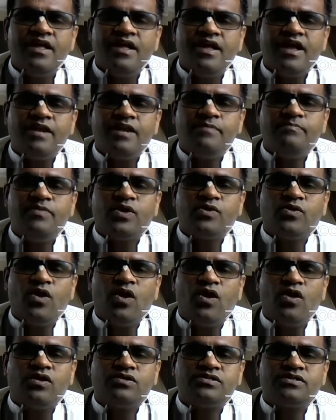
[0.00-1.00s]
And
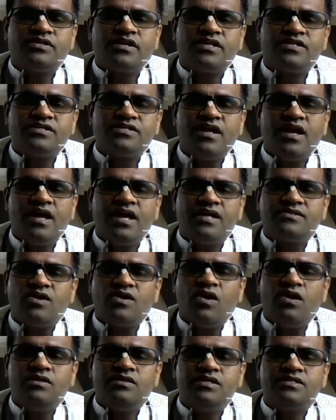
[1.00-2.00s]
because Krishna has
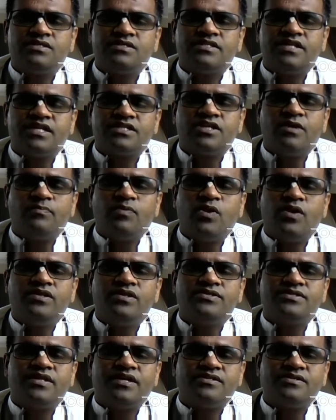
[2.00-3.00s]
all these six
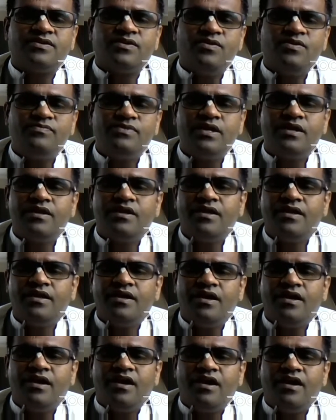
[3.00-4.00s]
opulences,
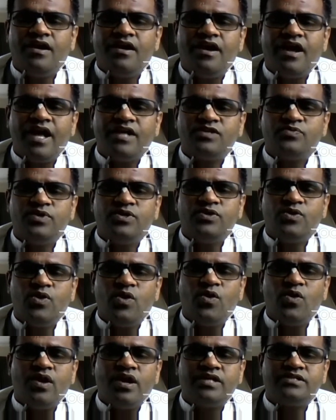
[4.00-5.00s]
as we
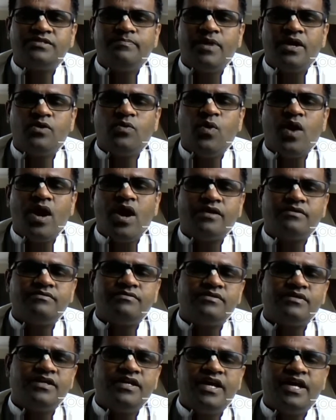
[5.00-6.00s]
know, as Bhagwan,
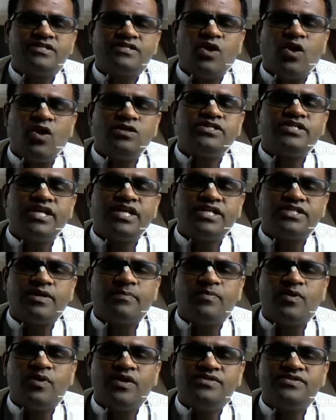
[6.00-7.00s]
he has all six
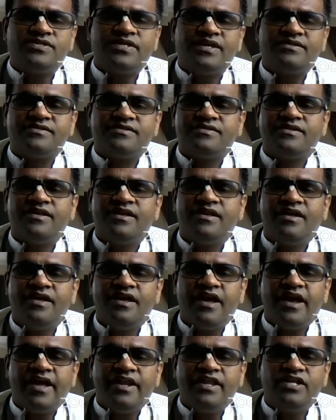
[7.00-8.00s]
opulences,
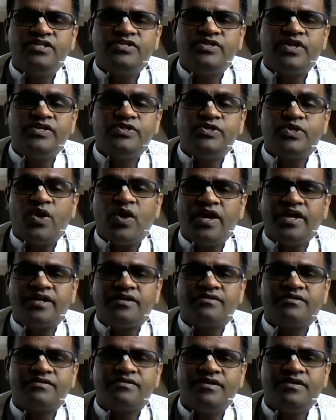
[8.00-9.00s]
and he's enjoying.
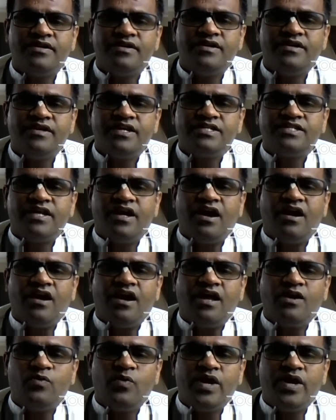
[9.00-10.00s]
He's
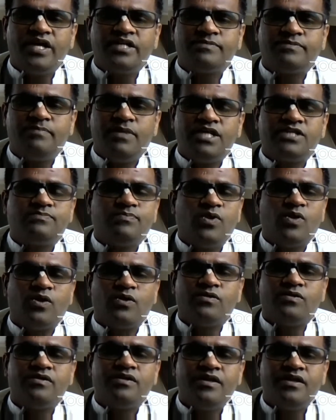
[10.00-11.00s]
always
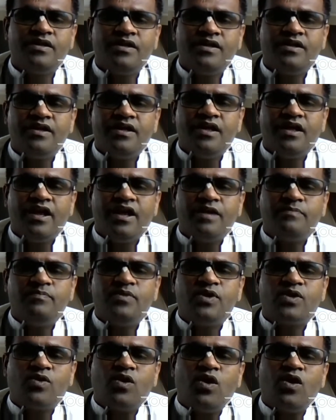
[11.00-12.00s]
blissful. And
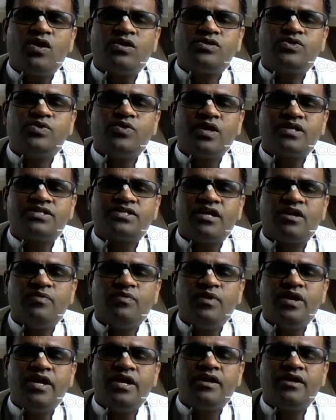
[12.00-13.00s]
because you are
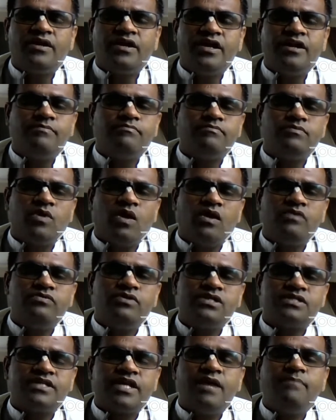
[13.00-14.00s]
serving him on the
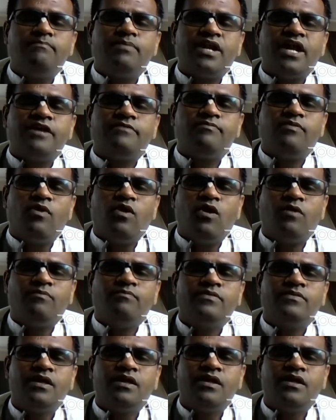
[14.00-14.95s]
same platform,